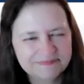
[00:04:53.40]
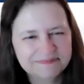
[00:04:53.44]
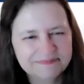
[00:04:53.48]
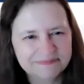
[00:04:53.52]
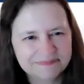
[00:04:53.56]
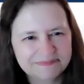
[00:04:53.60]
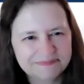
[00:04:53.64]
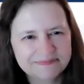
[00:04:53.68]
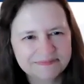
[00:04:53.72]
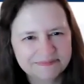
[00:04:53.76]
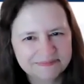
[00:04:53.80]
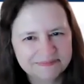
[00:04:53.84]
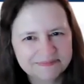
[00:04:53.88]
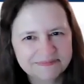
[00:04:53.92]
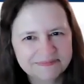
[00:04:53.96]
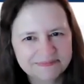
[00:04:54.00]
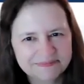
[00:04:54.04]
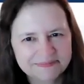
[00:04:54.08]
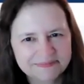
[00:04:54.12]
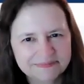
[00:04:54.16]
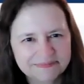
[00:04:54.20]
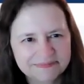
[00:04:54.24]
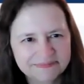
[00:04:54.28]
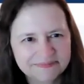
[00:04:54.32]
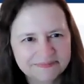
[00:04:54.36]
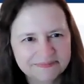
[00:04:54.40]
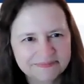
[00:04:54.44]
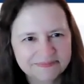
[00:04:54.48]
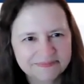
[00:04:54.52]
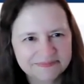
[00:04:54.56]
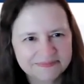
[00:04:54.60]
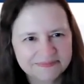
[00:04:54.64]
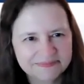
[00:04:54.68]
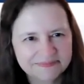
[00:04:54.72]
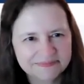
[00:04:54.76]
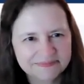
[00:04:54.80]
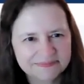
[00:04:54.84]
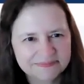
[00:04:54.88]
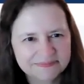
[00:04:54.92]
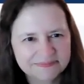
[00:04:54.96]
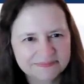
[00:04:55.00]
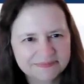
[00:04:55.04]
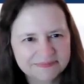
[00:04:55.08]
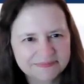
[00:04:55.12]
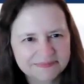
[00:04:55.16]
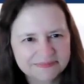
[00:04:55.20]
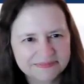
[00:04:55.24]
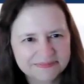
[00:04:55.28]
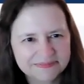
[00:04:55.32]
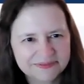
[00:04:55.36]

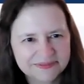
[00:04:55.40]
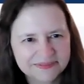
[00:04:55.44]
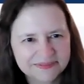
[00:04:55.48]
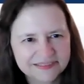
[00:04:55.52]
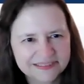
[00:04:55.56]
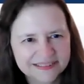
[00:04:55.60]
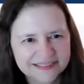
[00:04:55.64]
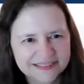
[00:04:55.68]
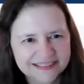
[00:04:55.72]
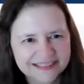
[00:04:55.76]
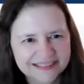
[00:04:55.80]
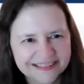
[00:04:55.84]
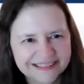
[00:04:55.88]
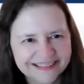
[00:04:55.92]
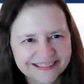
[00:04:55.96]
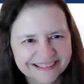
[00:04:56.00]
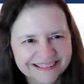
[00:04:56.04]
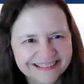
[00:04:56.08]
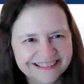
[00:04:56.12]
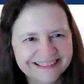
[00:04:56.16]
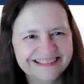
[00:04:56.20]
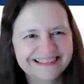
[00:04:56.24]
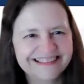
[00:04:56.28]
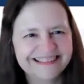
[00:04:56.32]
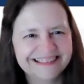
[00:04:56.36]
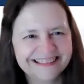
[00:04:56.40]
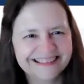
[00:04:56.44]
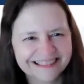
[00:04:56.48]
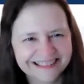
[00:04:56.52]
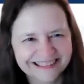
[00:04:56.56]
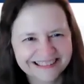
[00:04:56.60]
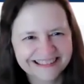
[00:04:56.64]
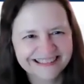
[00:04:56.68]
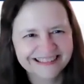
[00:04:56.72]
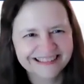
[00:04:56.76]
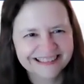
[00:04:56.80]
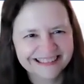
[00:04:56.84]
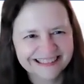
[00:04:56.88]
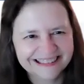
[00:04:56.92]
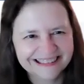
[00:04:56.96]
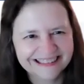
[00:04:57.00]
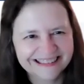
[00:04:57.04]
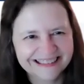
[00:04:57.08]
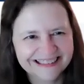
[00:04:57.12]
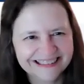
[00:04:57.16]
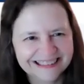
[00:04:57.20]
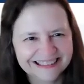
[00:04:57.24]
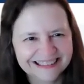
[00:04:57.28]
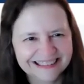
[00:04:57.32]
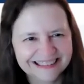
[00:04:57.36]

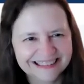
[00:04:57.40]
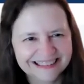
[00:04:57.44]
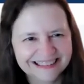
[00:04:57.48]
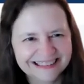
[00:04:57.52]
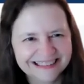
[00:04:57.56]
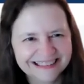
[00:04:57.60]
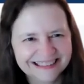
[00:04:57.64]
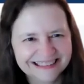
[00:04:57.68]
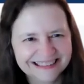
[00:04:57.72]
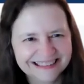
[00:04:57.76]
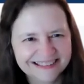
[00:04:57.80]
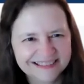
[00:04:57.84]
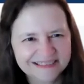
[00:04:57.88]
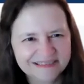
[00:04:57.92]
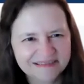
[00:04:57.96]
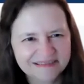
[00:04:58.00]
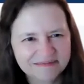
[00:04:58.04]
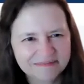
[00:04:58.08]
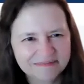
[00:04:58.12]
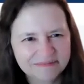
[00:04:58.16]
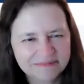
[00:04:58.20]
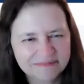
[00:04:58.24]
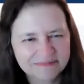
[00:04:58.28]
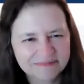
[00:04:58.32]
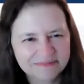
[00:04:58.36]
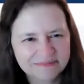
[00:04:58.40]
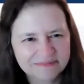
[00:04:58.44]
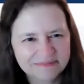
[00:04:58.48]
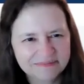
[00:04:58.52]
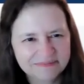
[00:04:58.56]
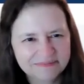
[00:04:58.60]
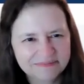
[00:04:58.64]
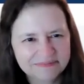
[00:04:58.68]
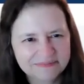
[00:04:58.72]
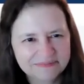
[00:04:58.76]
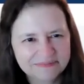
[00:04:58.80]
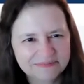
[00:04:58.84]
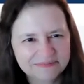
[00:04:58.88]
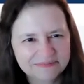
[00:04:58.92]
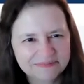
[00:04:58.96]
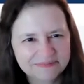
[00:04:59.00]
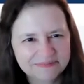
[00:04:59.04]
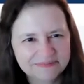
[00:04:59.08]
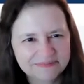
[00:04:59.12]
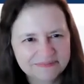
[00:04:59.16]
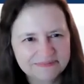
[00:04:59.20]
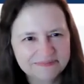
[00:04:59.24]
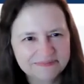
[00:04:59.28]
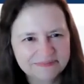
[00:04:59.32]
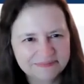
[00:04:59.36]

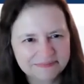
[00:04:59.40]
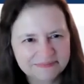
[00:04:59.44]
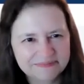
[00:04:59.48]
(not speaking)